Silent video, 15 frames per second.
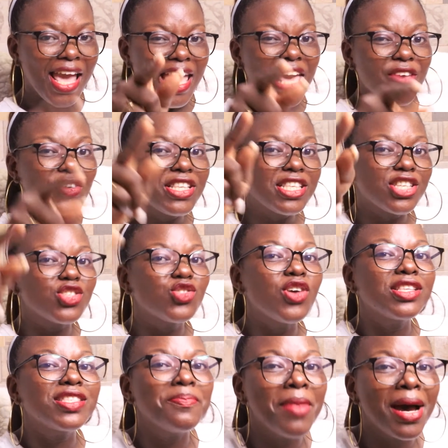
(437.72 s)
If it is
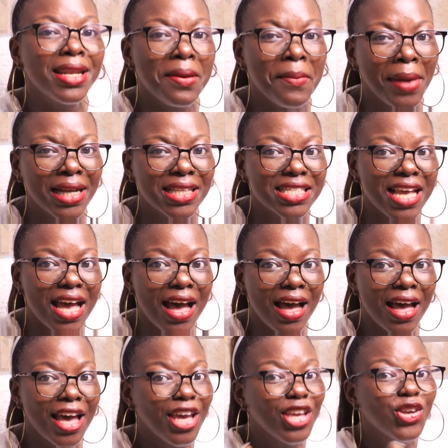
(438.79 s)
not money matter,
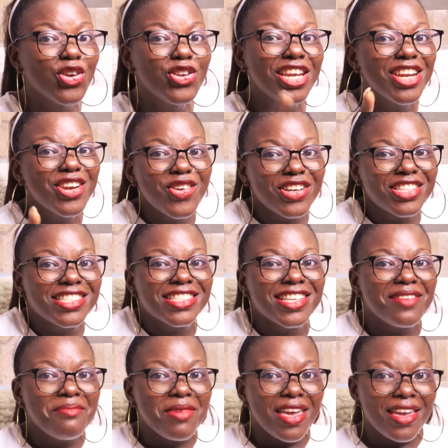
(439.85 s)
you did not
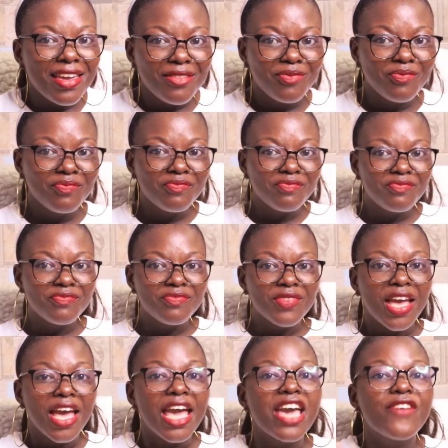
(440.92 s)
see me. Thank you.
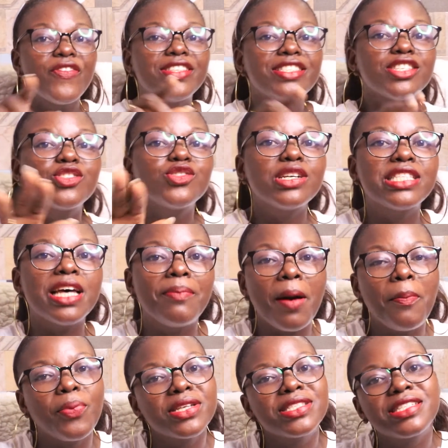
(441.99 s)
If it is not
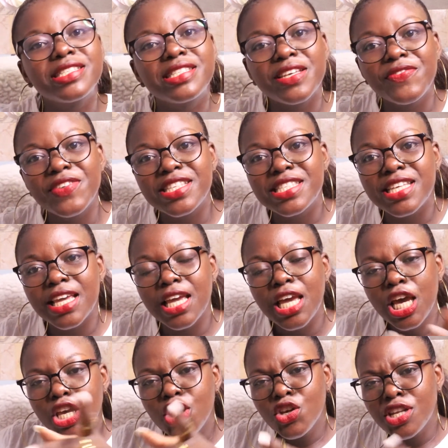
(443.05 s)
about positivity,
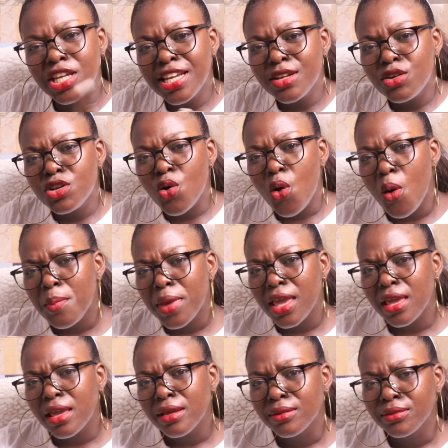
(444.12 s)
you didn't know
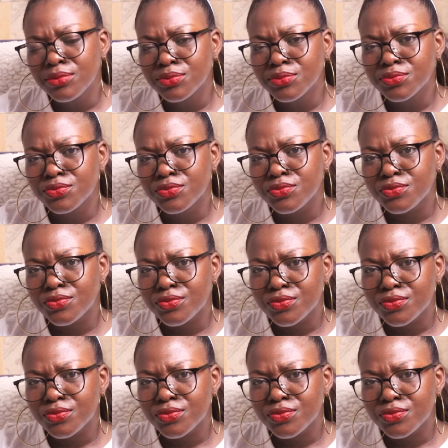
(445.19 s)
me. Thank you.